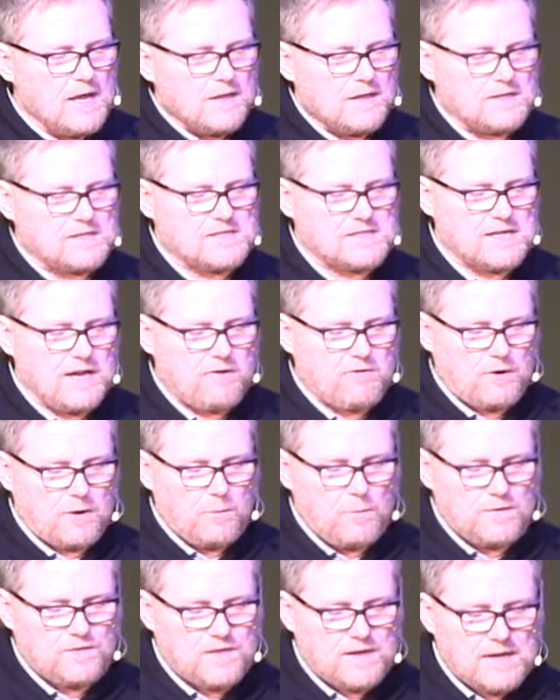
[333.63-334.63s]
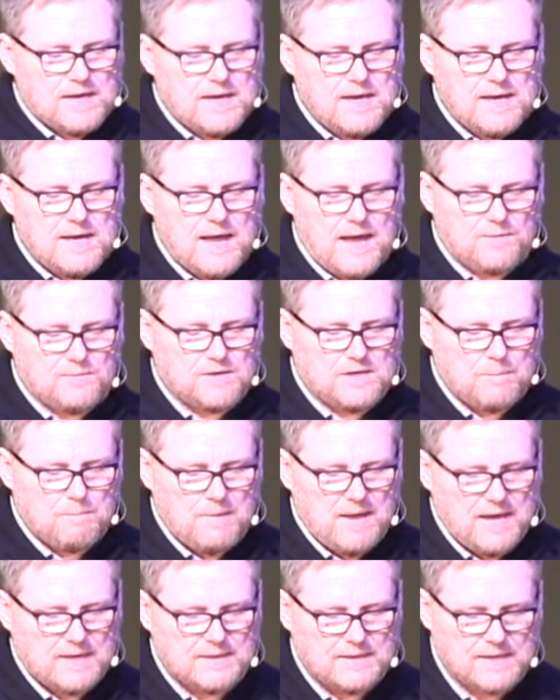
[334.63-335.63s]
The secret with the king hath
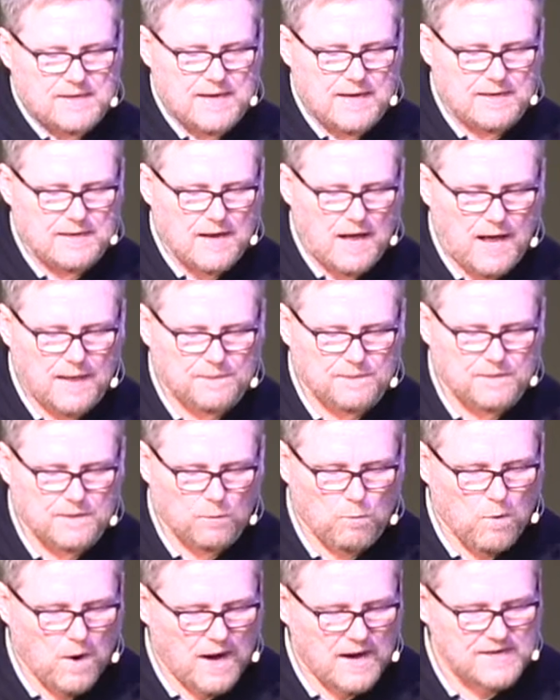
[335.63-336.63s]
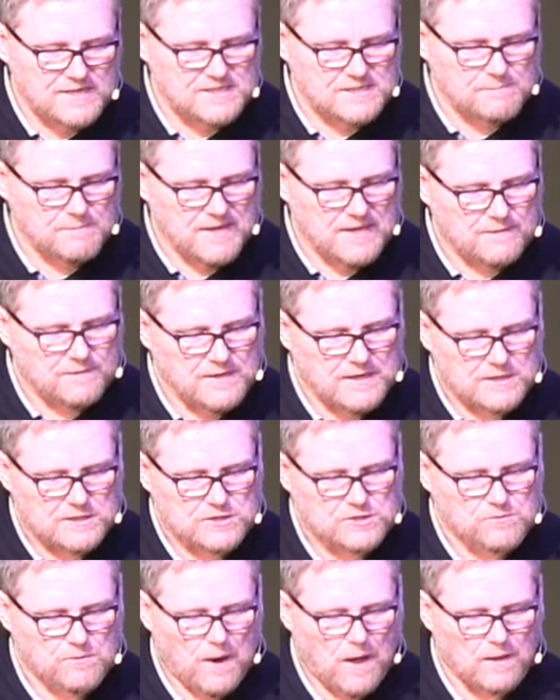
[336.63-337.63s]
demanded, cannot the wise men, the
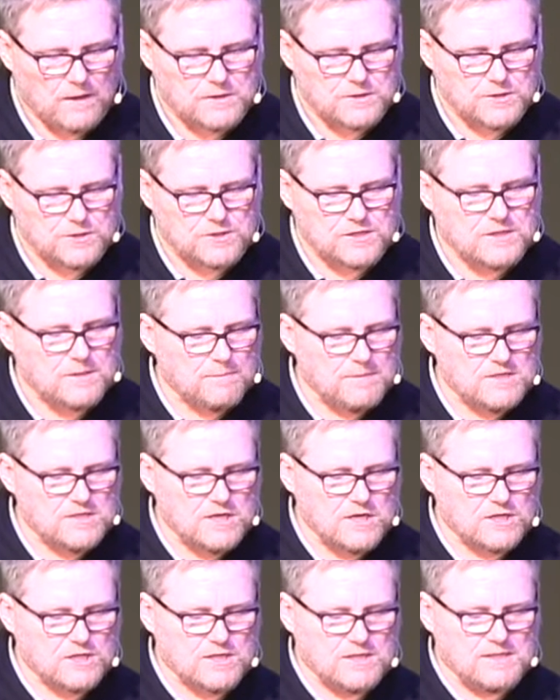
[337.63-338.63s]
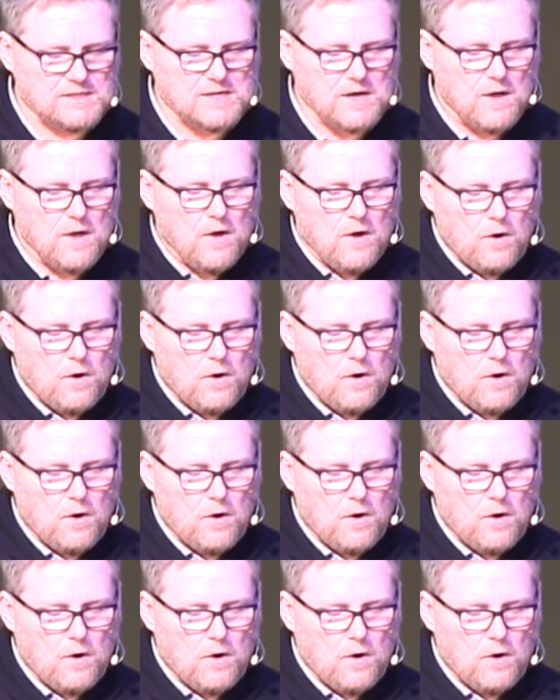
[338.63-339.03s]
astrologers, the magicians,